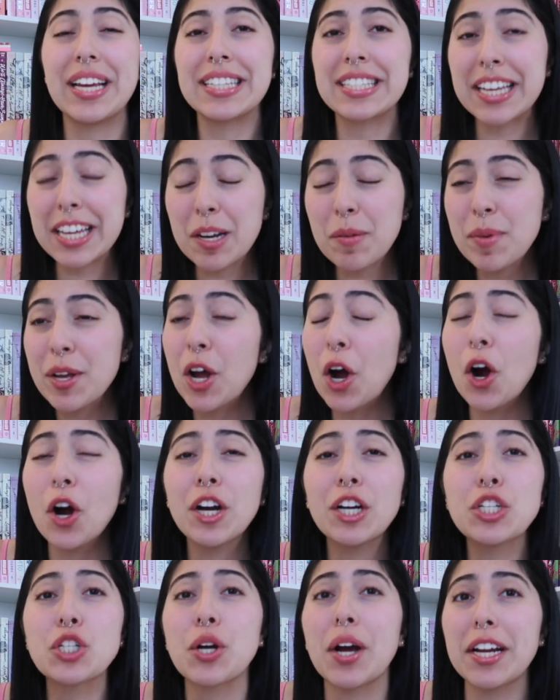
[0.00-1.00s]
It's going to be
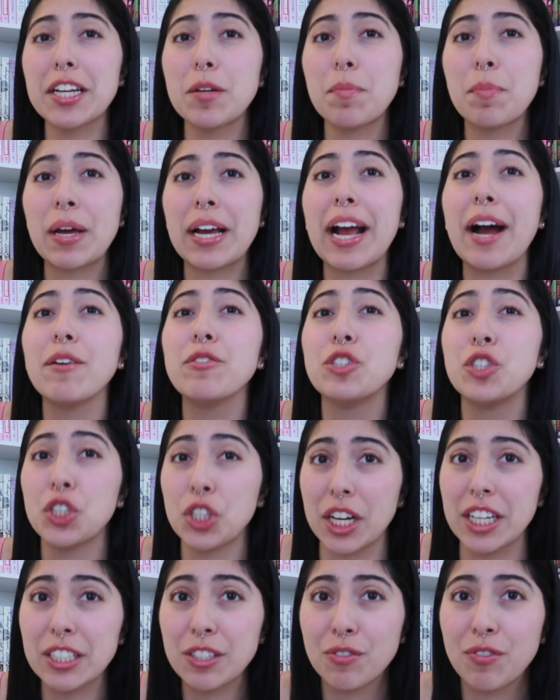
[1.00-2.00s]
hard trying to pick out
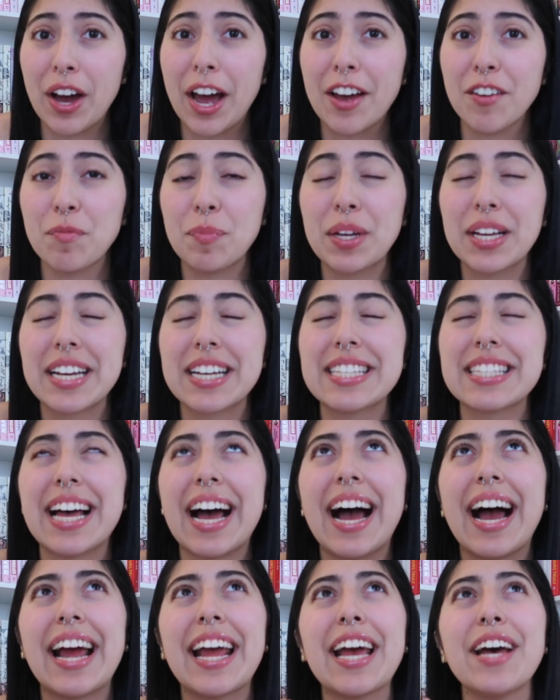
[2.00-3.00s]
just 5 because
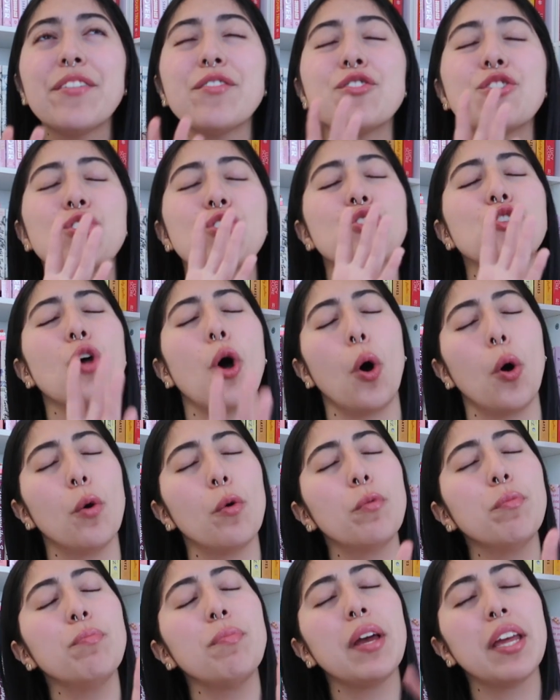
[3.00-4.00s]
I have
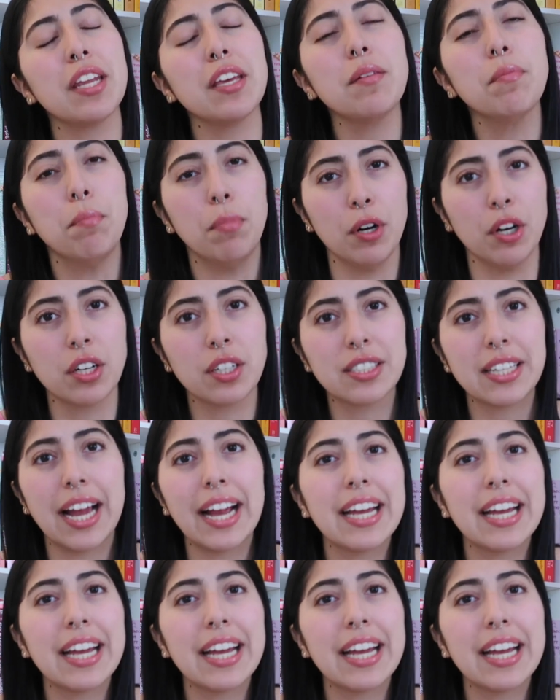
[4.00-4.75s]
so many books.